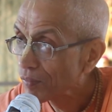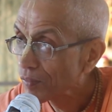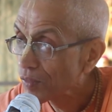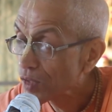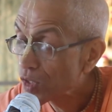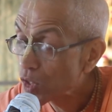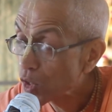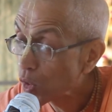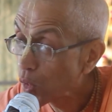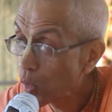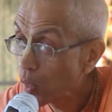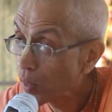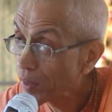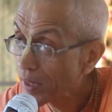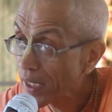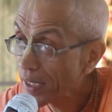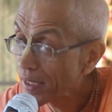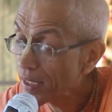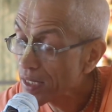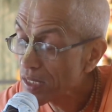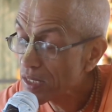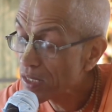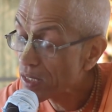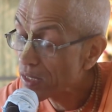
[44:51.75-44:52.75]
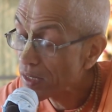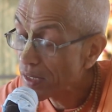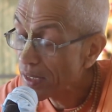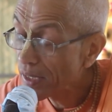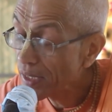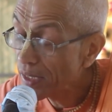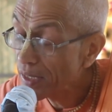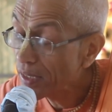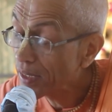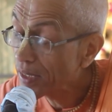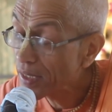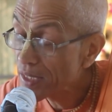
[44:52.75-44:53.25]
So that is
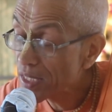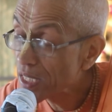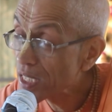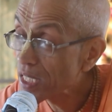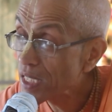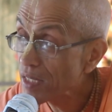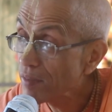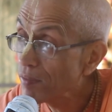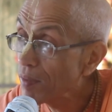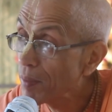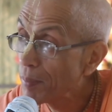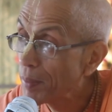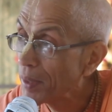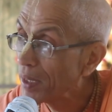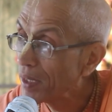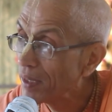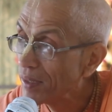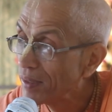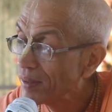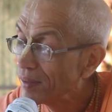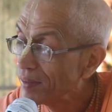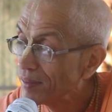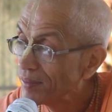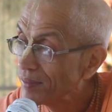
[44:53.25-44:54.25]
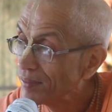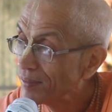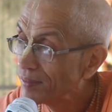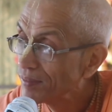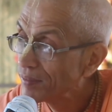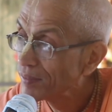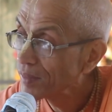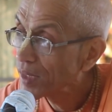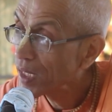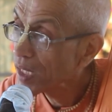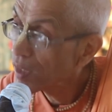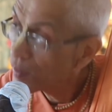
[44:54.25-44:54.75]
inconceivable.
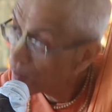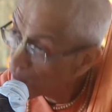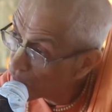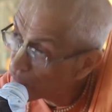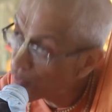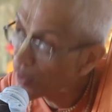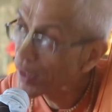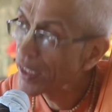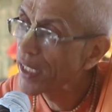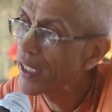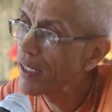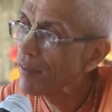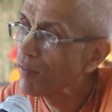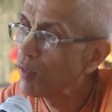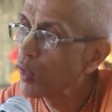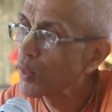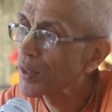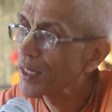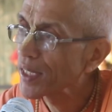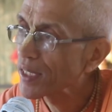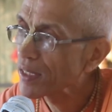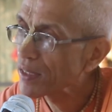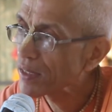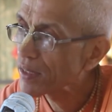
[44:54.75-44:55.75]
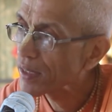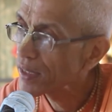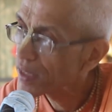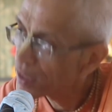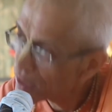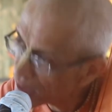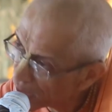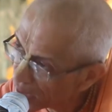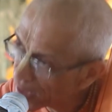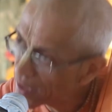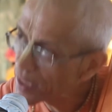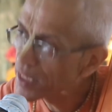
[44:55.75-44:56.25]
Even for the devotees, it
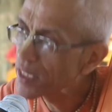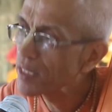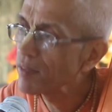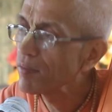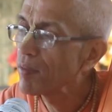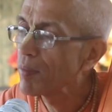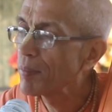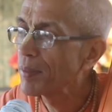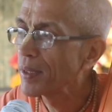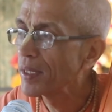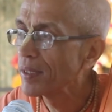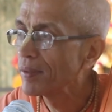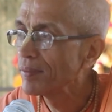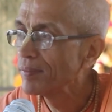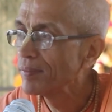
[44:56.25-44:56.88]
is inconceivable.